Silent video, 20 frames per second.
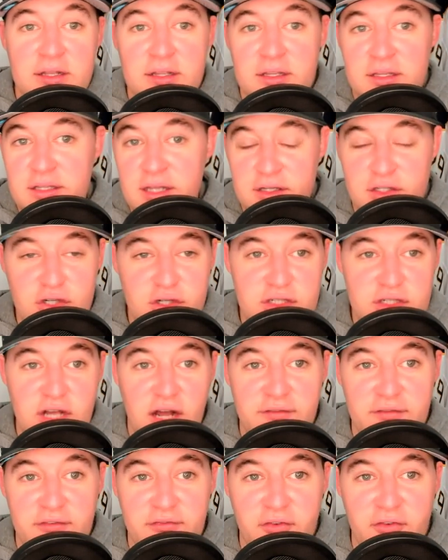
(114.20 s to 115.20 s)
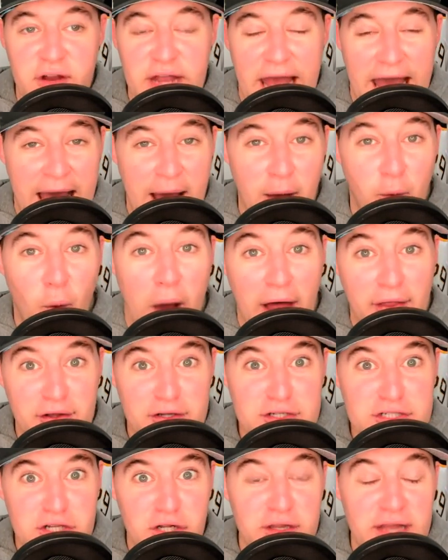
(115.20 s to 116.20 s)
get yourself a free hat while they're
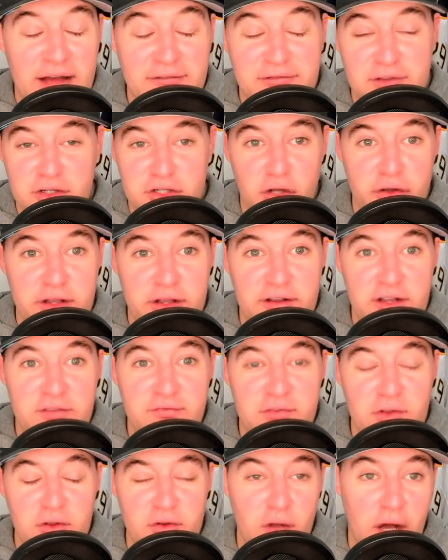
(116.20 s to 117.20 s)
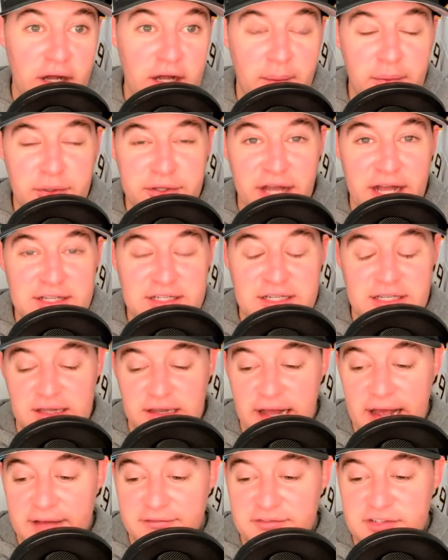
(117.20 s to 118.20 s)
still left. There's only a couple dozen
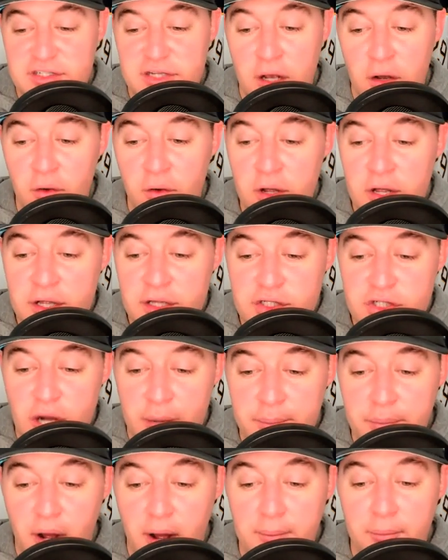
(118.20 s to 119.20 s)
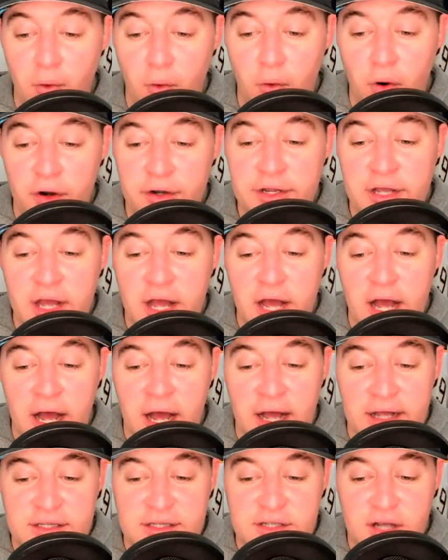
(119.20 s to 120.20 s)
left. So jump on board.
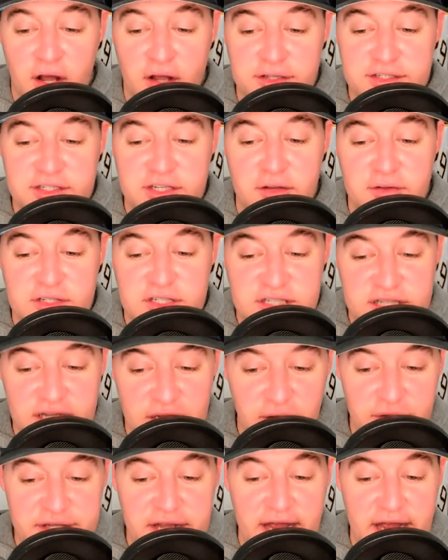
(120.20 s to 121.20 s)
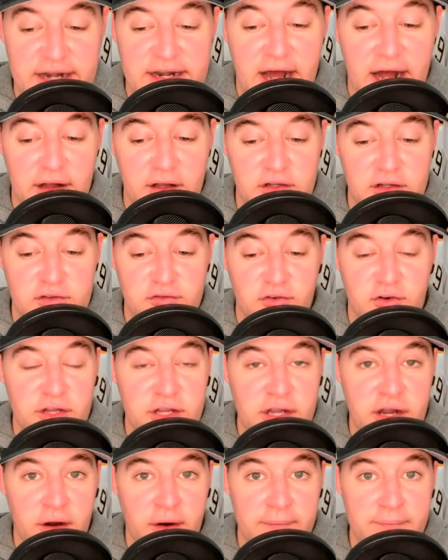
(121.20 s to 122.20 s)
It's also still $10 for a
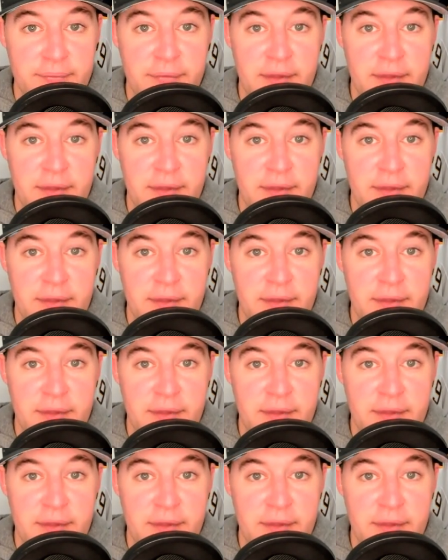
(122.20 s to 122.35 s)
year.